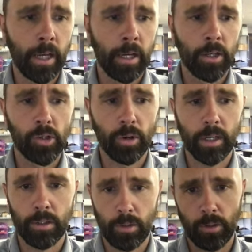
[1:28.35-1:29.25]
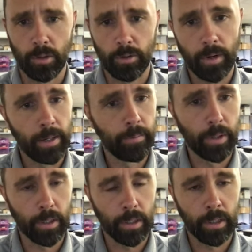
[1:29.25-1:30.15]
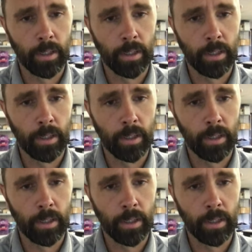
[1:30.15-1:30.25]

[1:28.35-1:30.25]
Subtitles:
shortcut to your grade book.